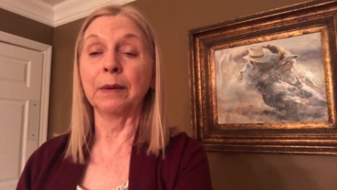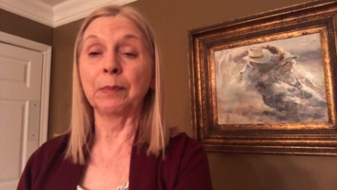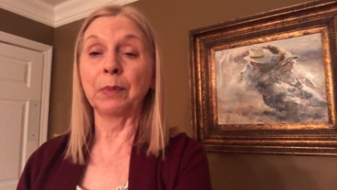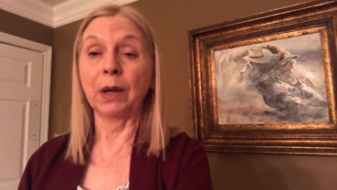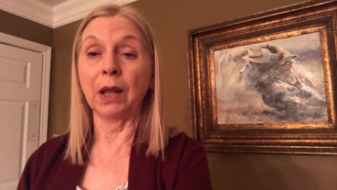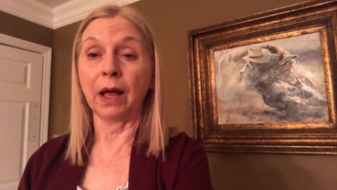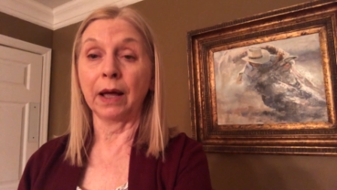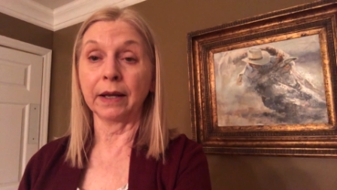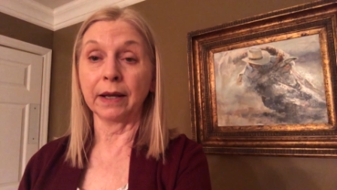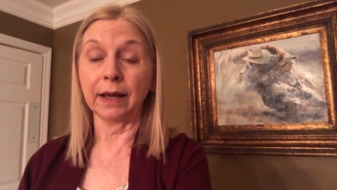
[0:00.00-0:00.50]

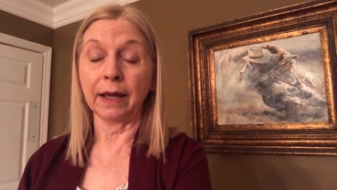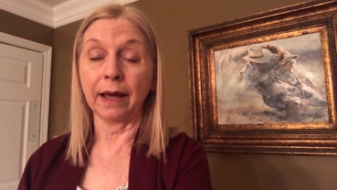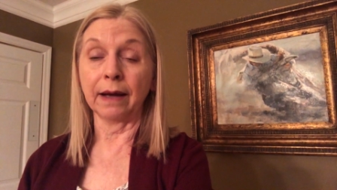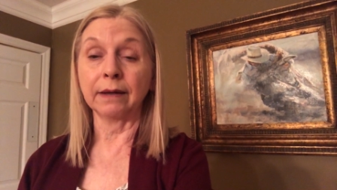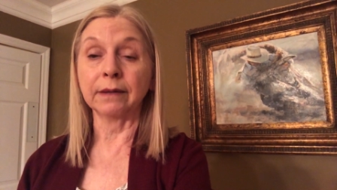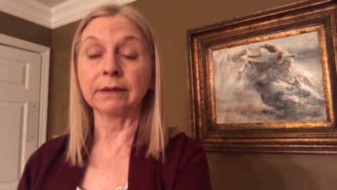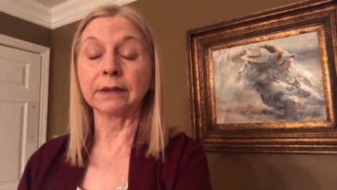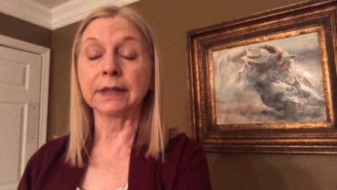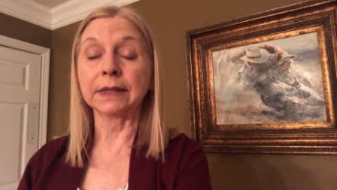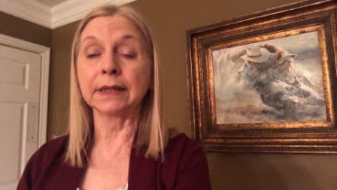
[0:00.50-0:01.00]
plotting
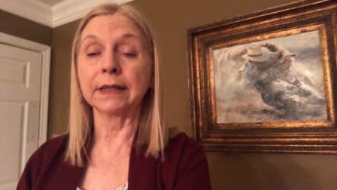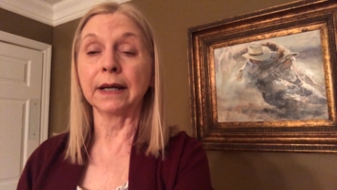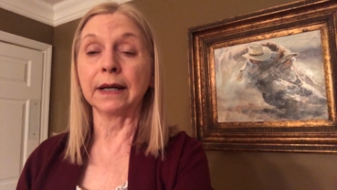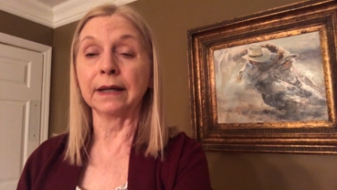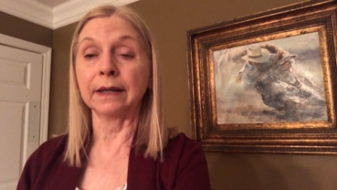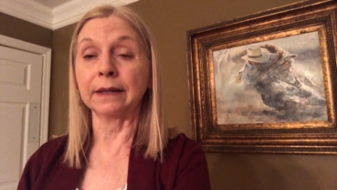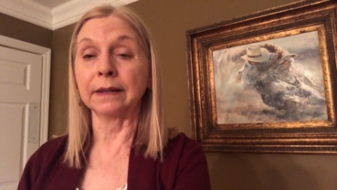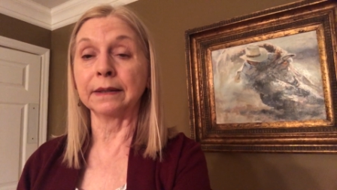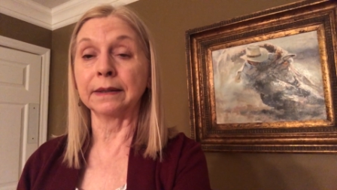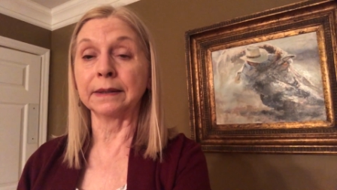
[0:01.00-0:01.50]
out
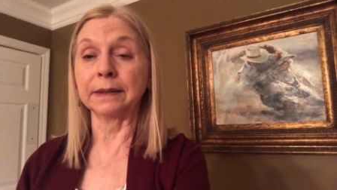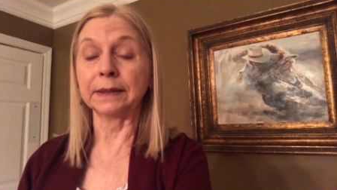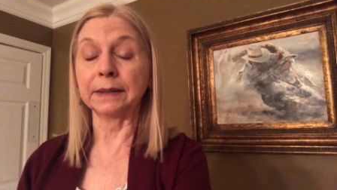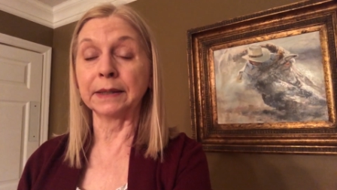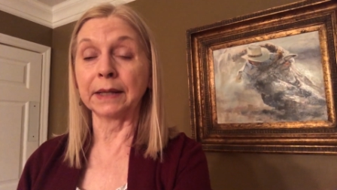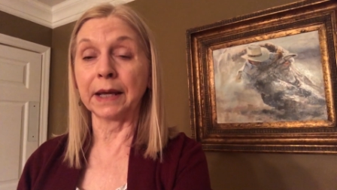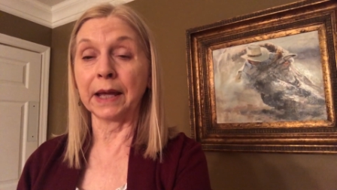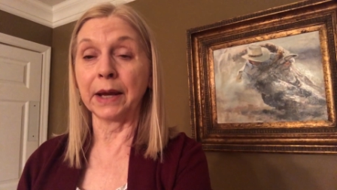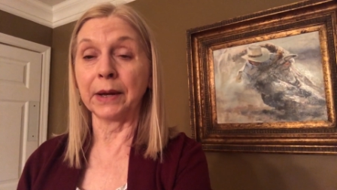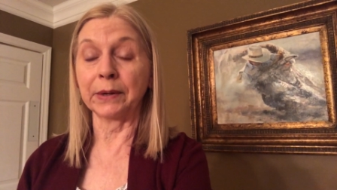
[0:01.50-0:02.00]
uh,
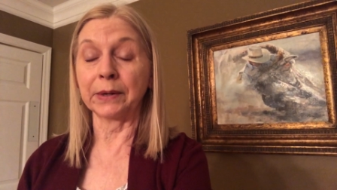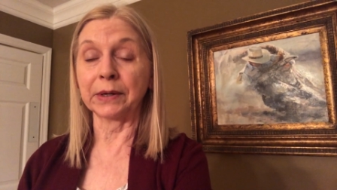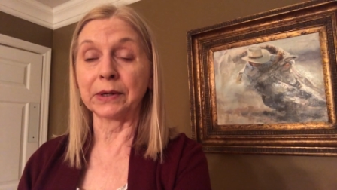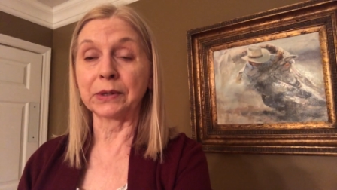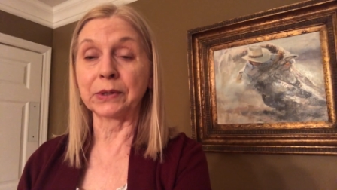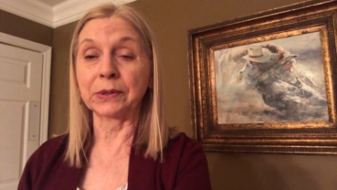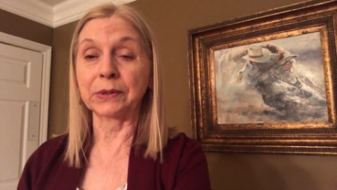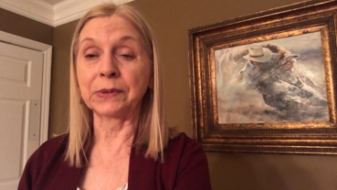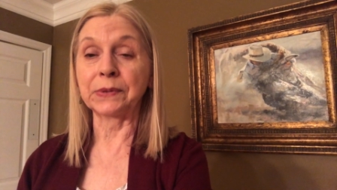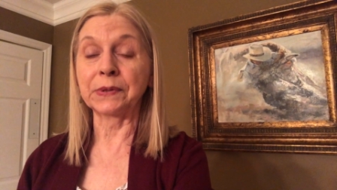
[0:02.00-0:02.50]
the
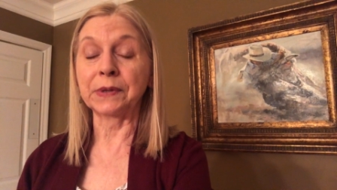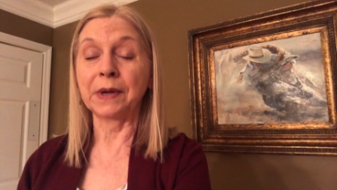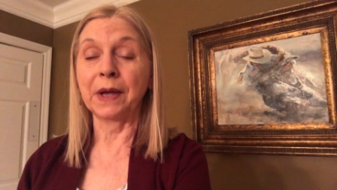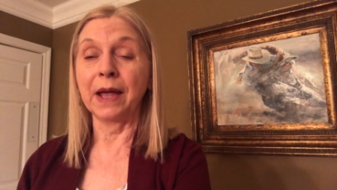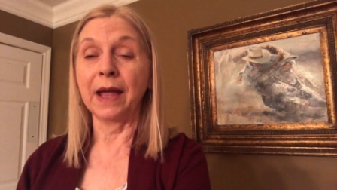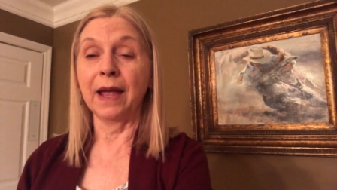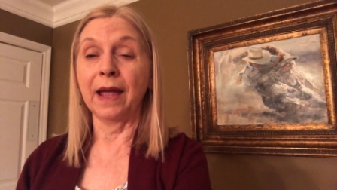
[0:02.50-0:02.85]
characters,